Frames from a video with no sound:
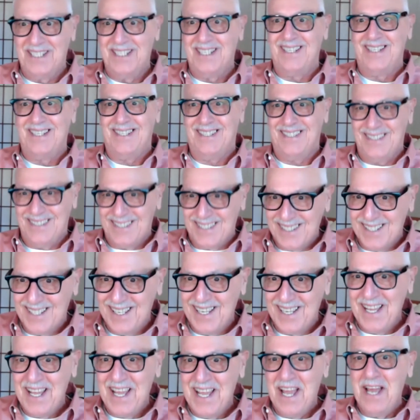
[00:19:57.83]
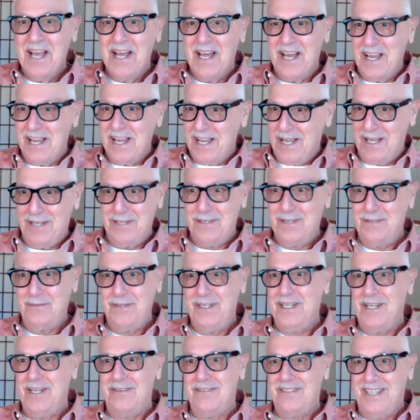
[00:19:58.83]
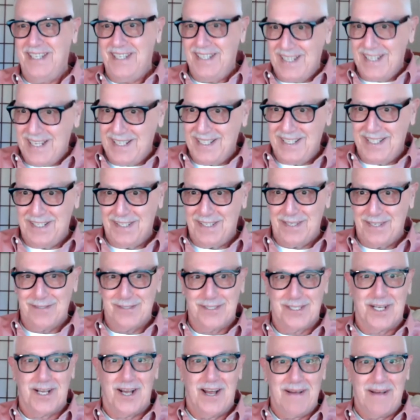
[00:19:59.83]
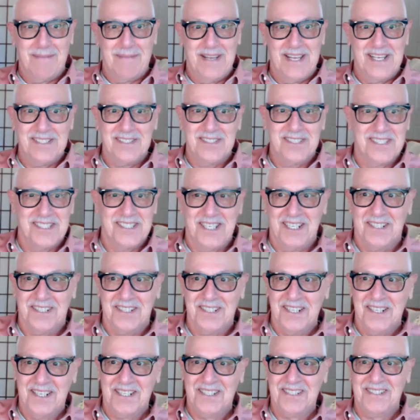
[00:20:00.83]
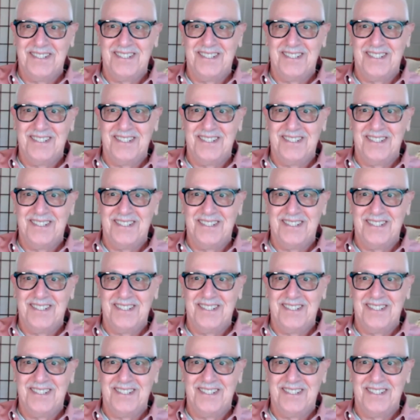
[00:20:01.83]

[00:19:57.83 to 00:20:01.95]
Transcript: We don't need any of those comments here.